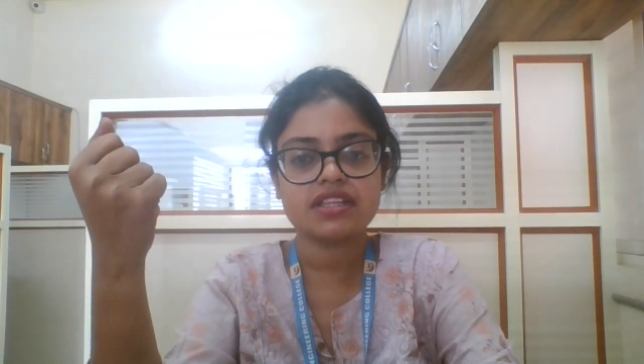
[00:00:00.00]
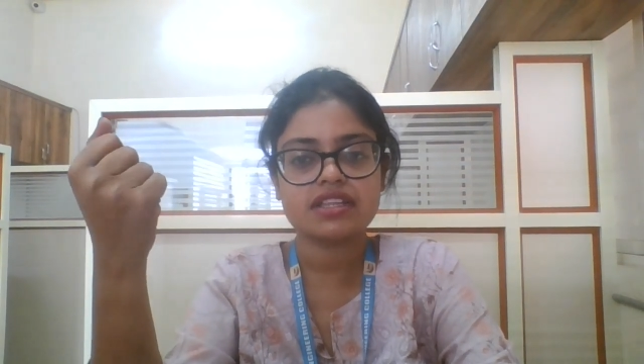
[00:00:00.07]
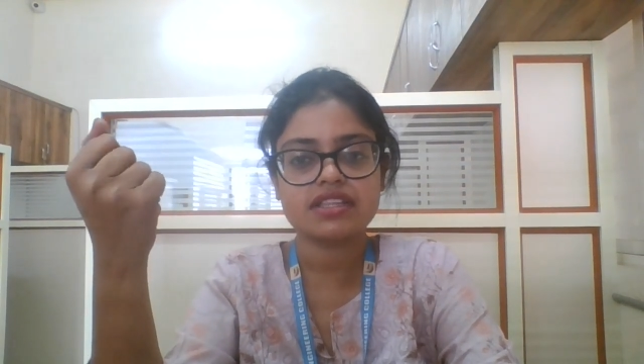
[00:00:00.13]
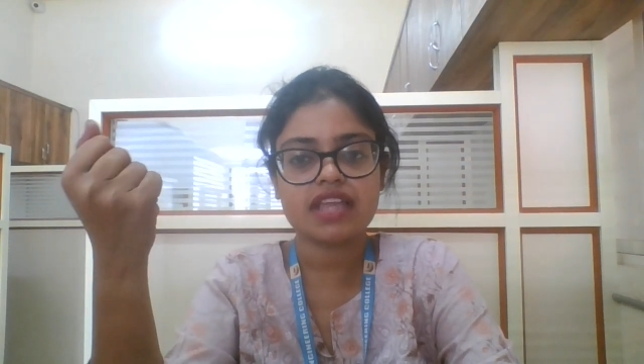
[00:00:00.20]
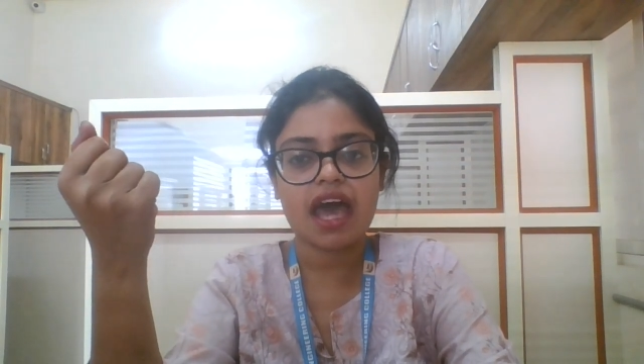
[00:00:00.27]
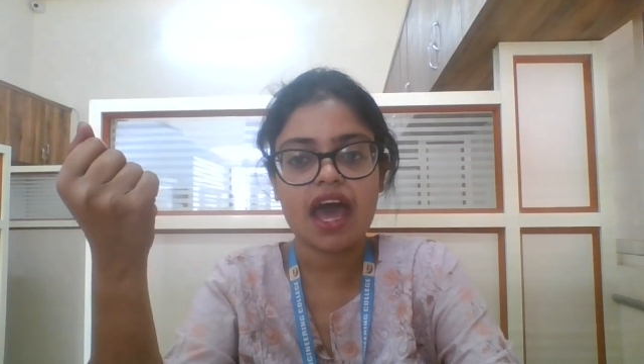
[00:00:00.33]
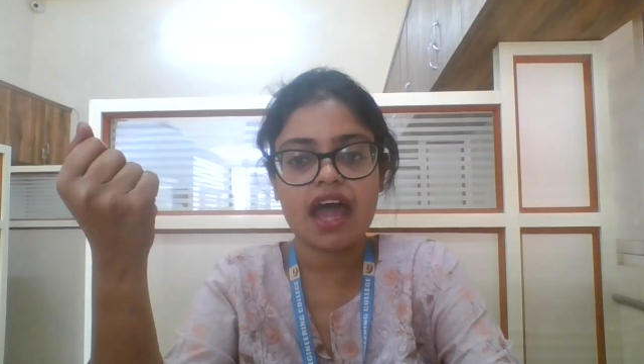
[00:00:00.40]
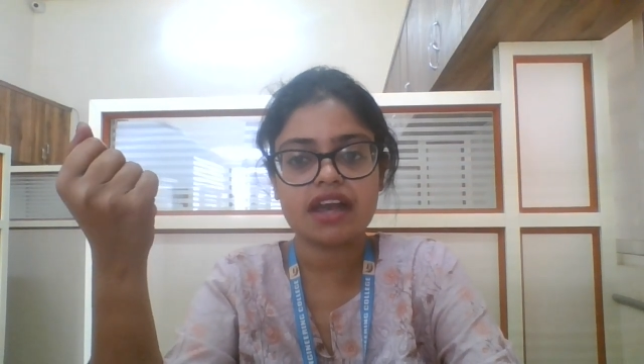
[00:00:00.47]

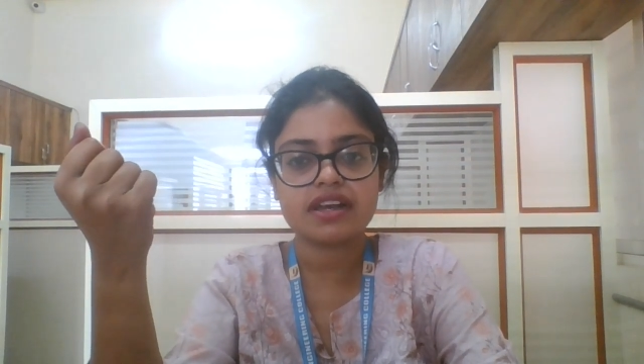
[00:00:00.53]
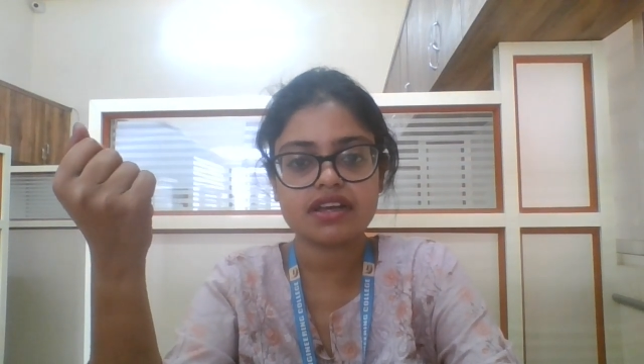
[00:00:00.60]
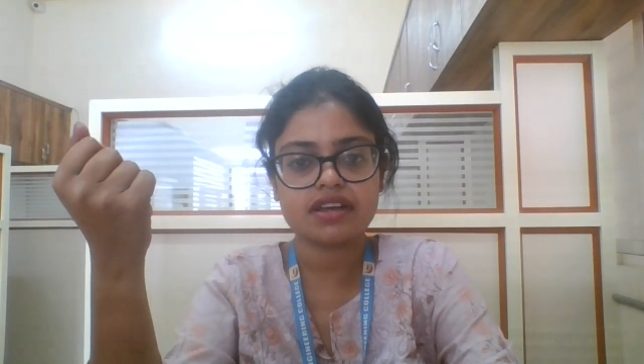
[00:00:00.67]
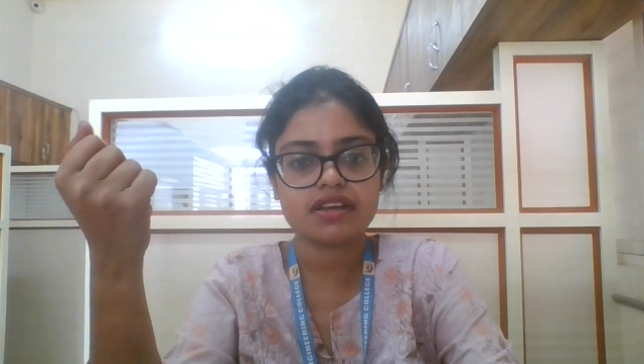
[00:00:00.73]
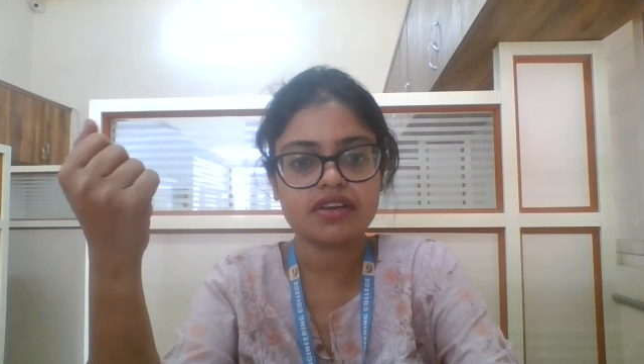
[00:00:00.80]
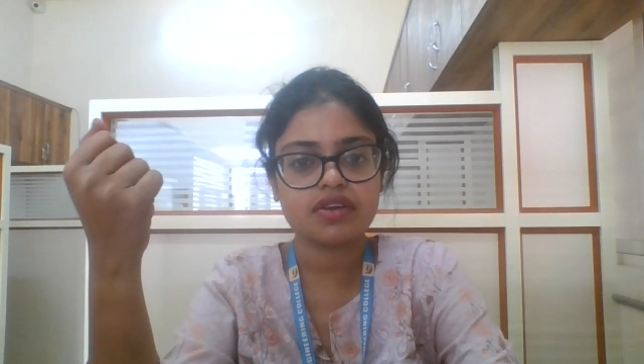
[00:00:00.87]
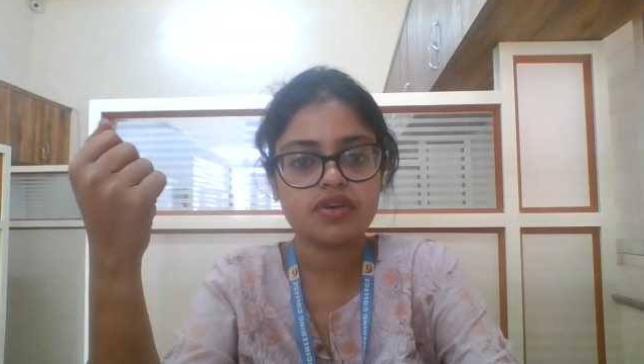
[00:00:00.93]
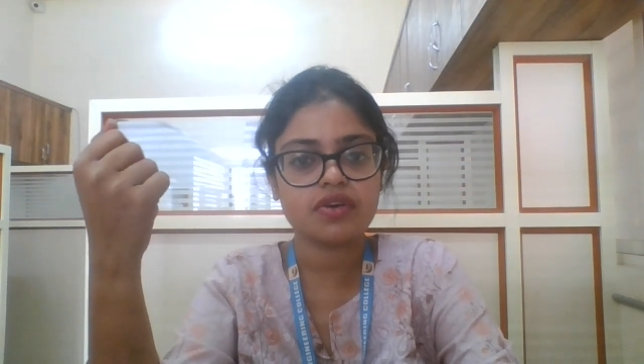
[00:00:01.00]
that
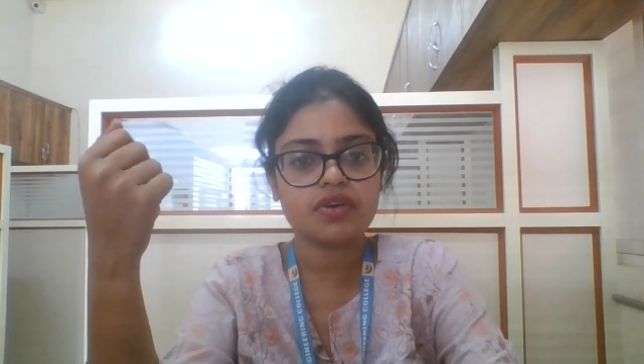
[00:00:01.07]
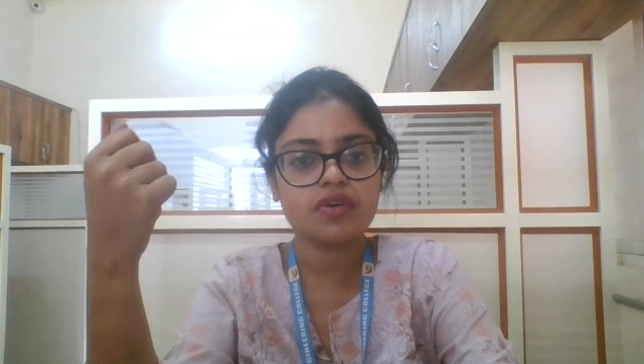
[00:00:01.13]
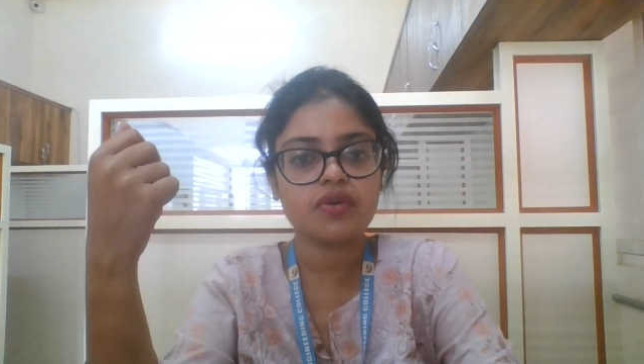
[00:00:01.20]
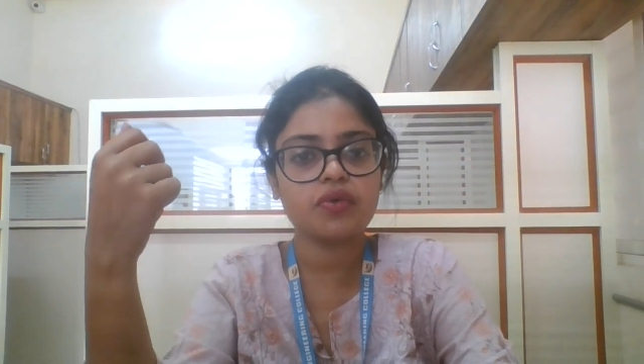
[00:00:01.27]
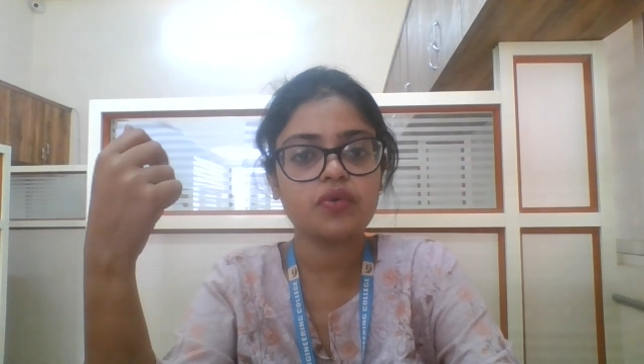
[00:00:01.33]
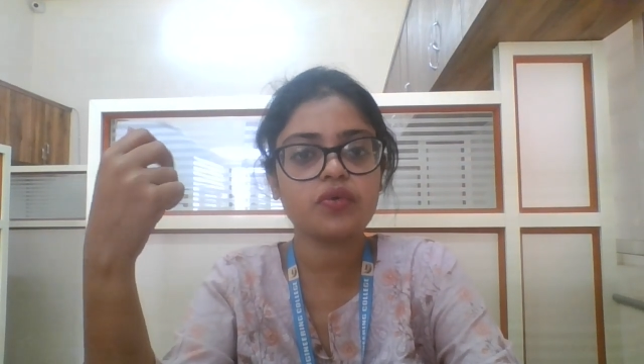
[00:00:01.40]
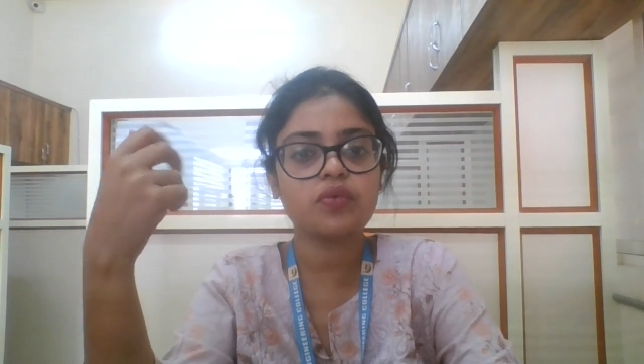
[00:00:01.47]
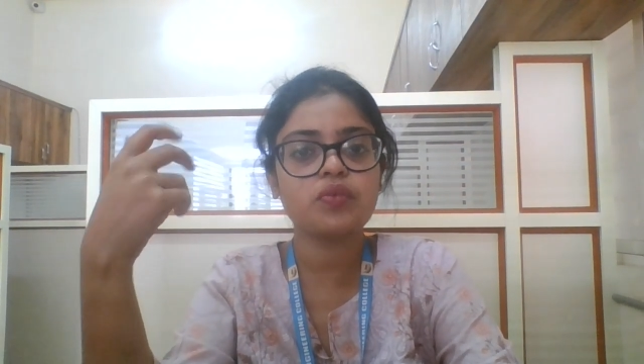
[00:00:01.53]

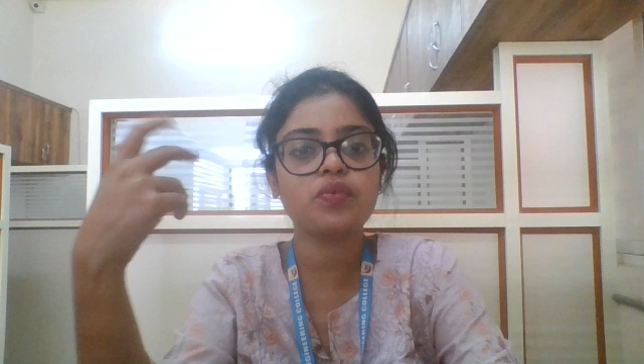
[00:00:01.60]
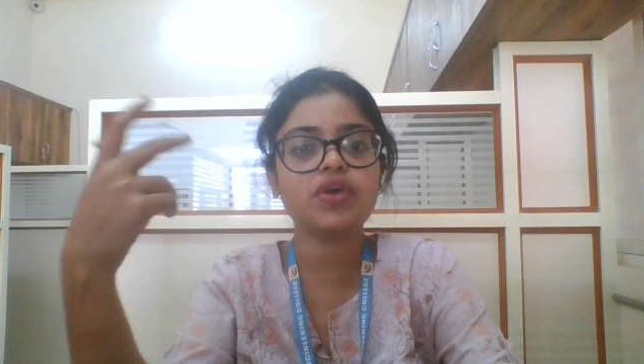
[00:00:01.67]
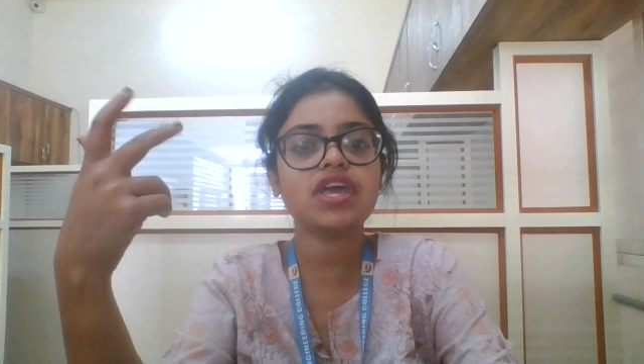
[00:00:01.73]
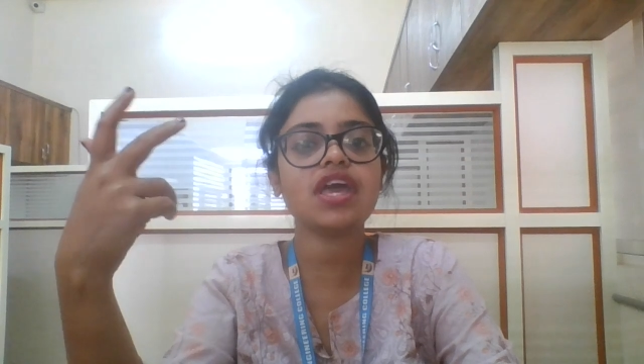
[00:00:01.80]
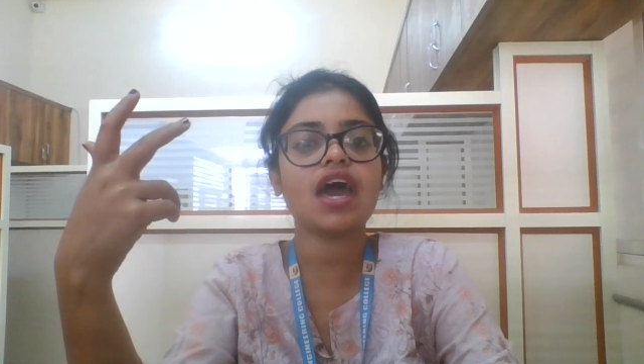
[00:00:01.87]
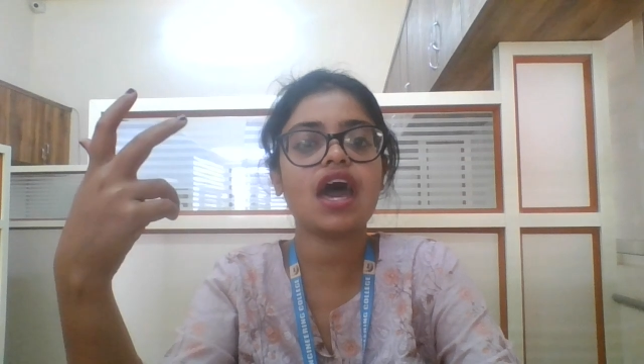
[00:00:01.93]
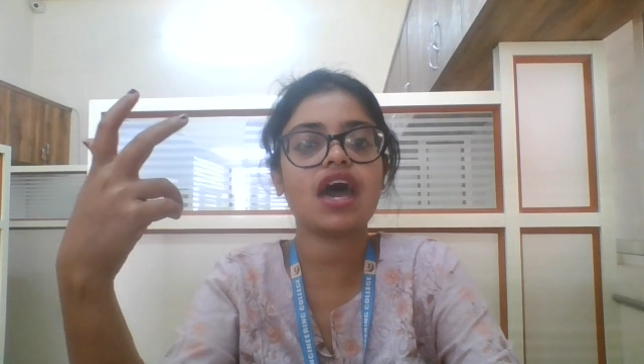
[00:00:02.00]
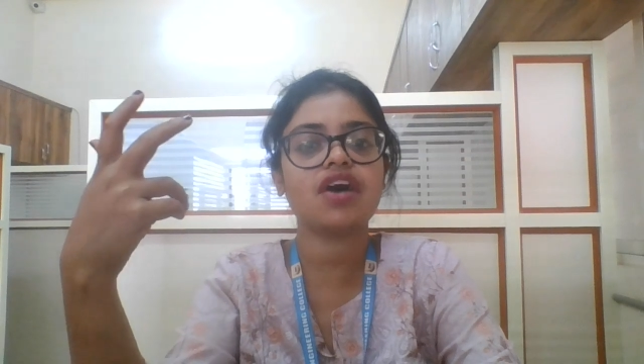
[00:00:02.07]
we
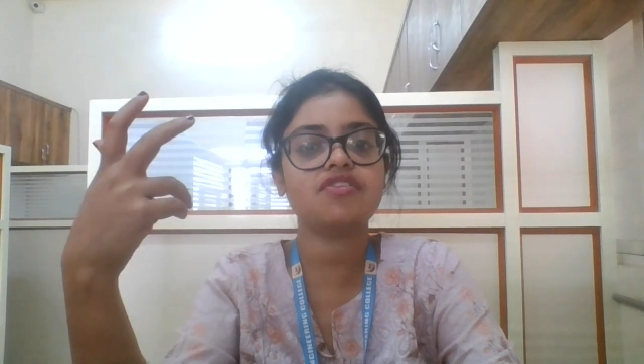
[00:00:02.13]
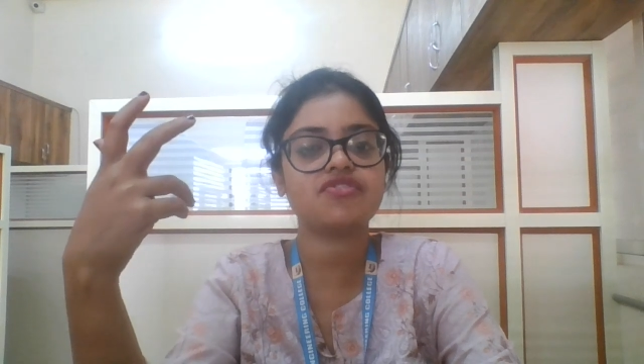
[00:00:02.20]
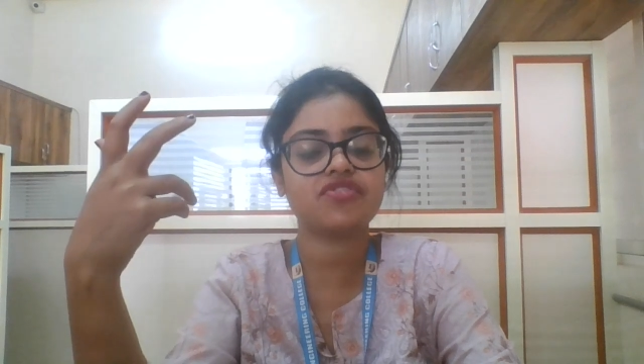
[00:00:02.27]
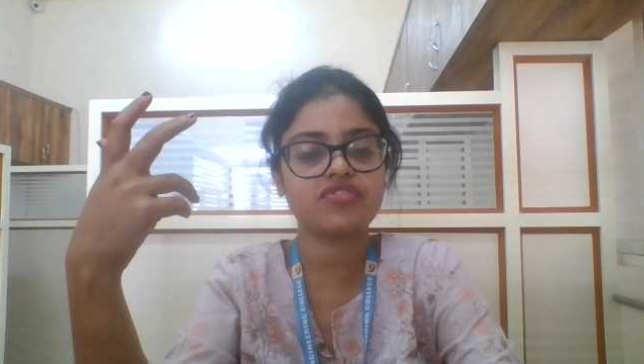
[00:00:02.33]
have